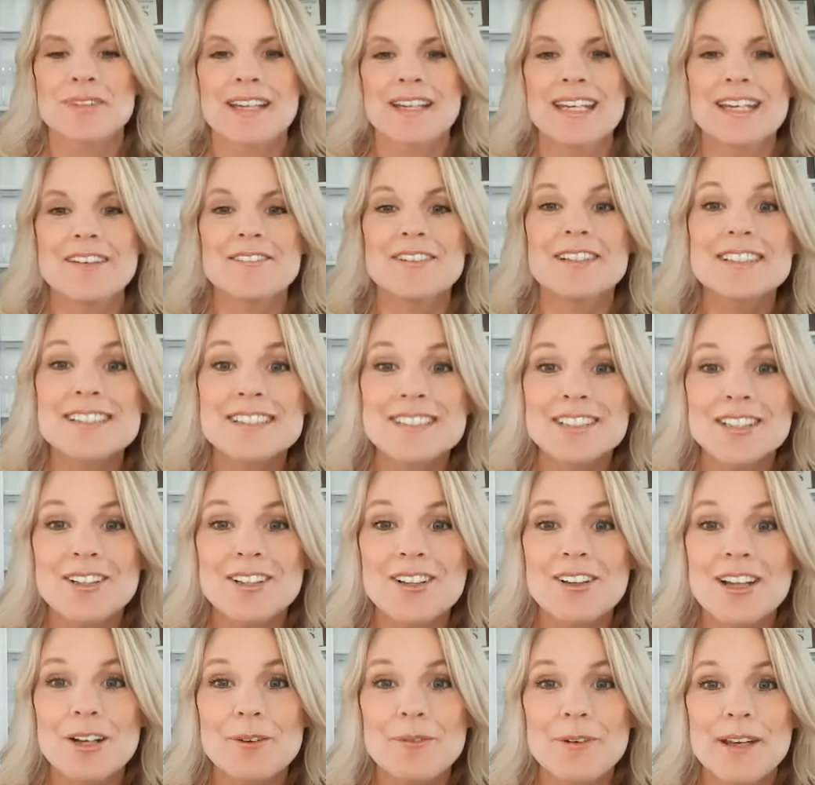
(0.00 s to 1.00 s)
even
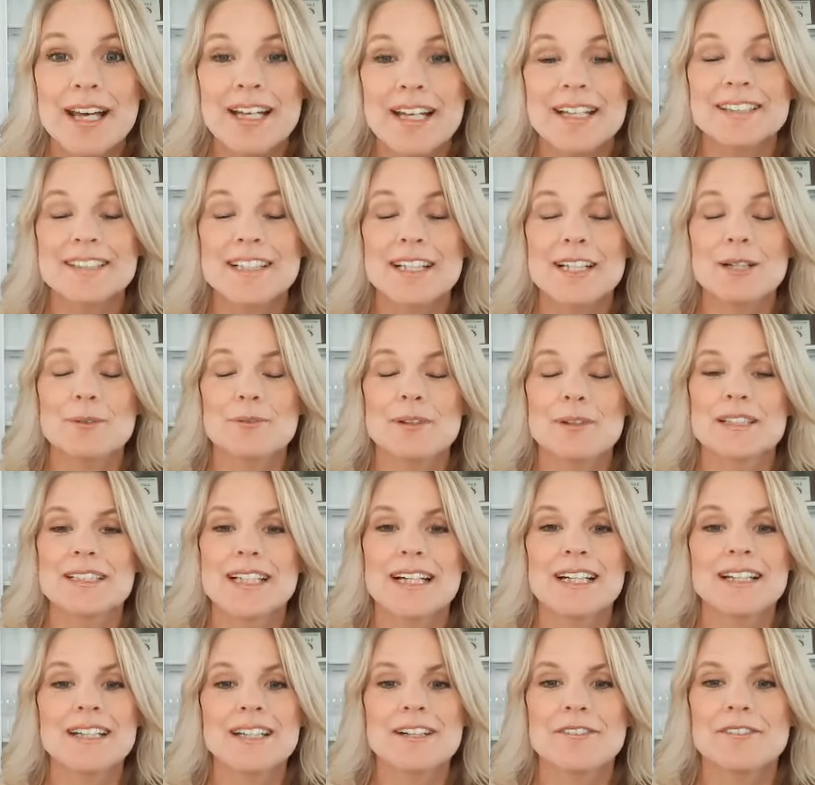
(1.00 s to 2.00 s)
still like we had to take him to
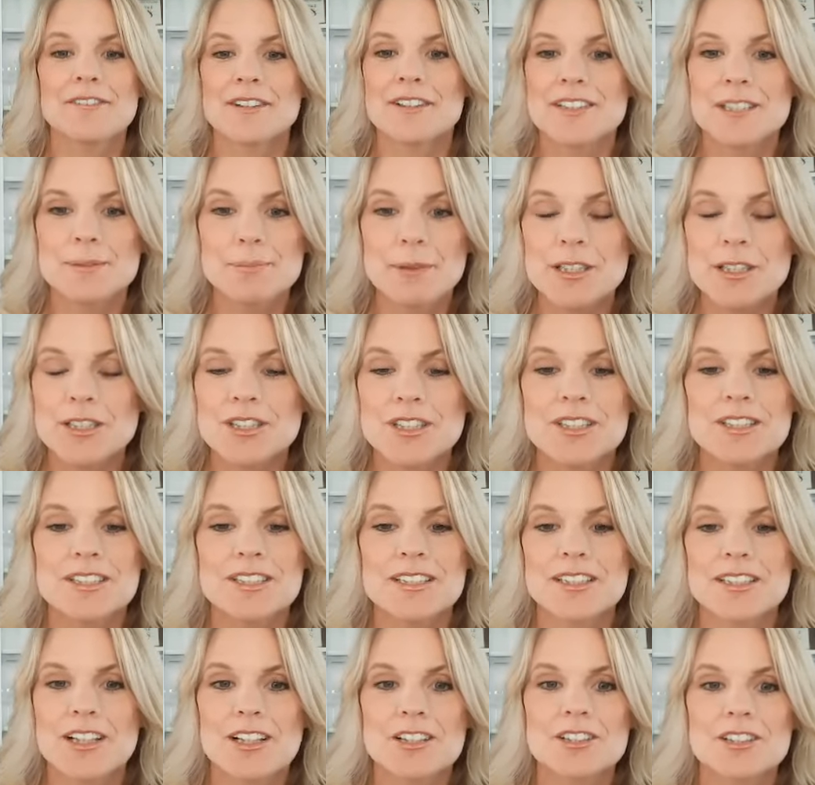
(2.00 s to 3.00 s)
10 different specialists
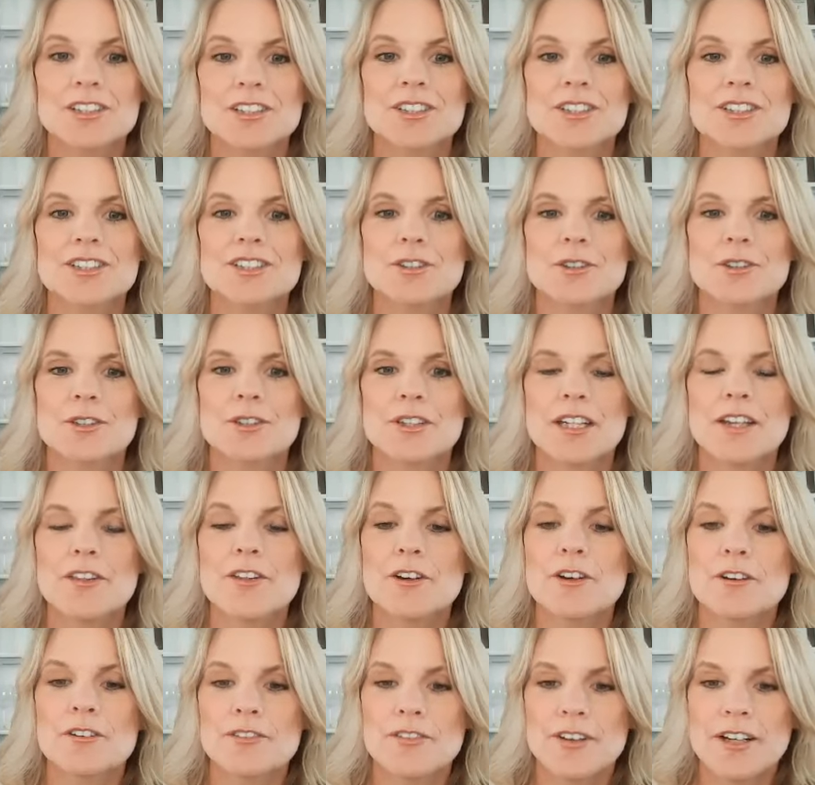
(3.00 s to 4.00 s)
and doctors to
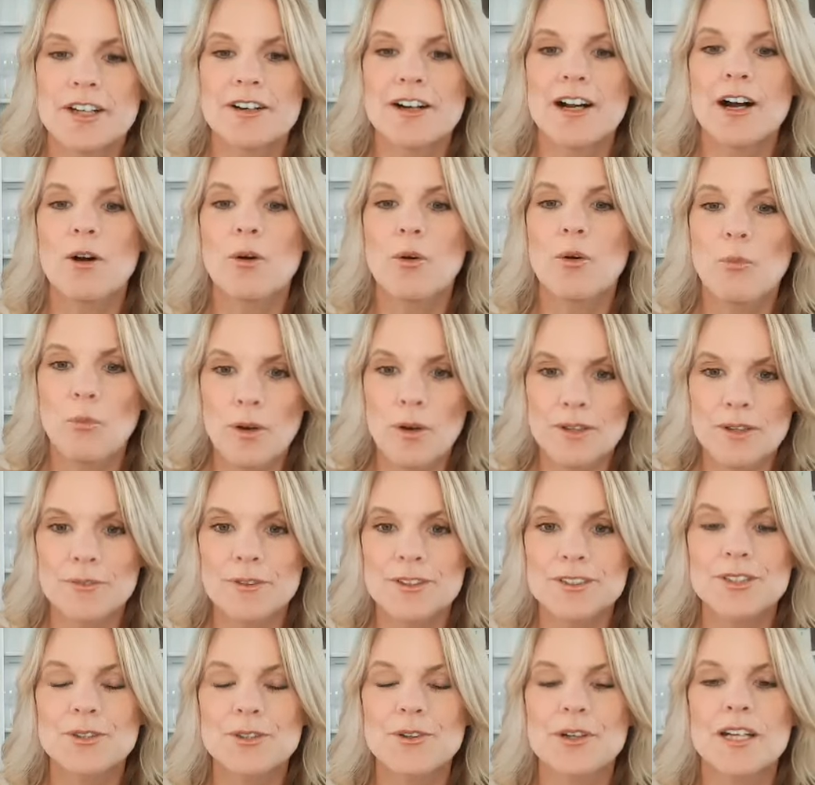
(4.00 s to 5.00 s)
either figure out what
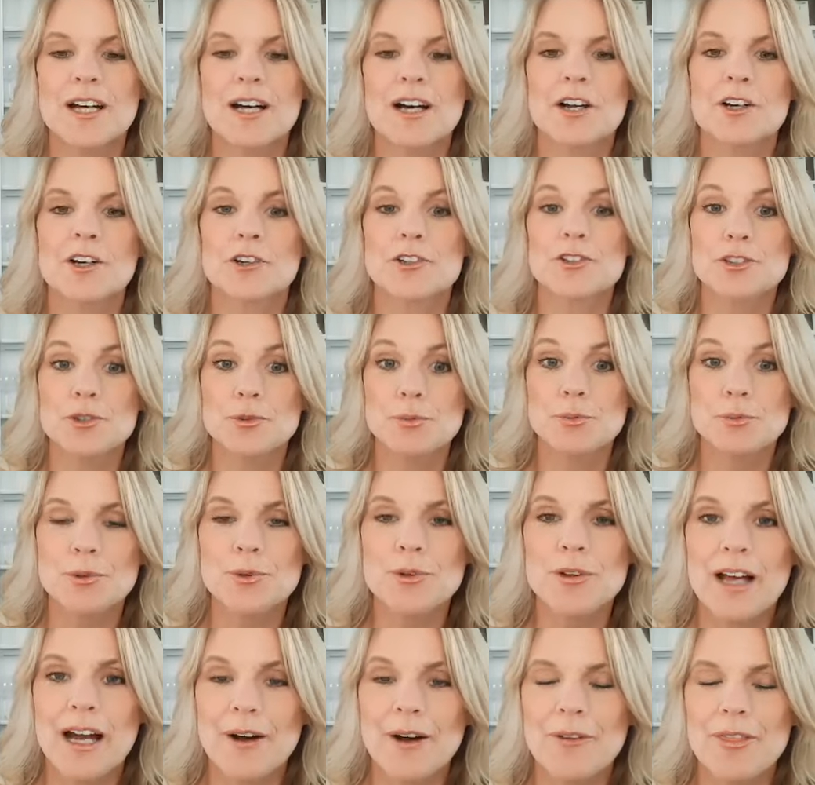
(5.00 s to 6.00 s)
was going on or to
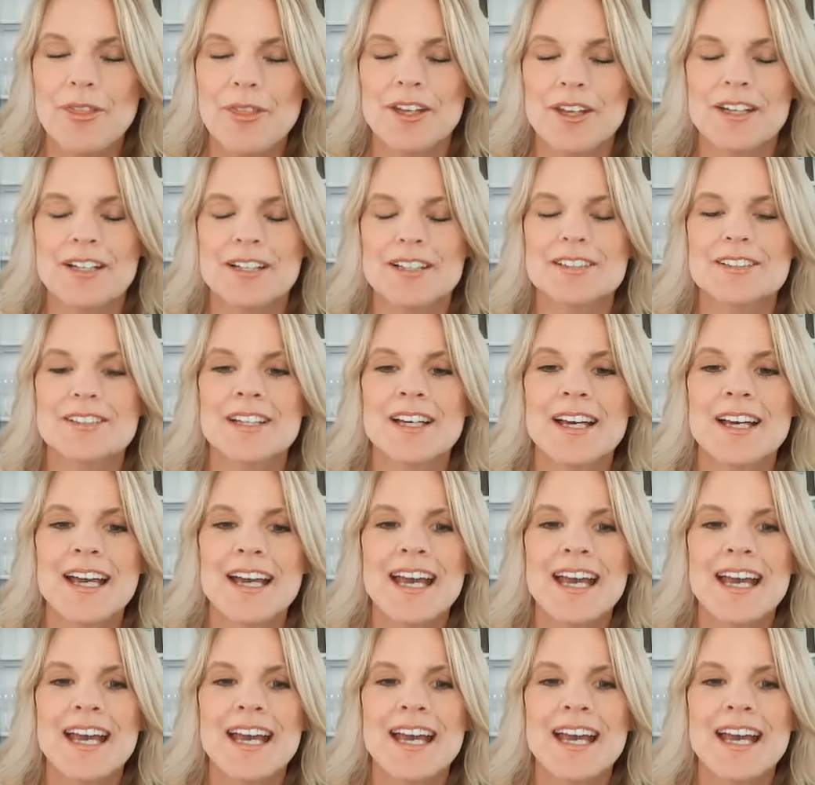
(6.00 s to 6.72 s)
rule out things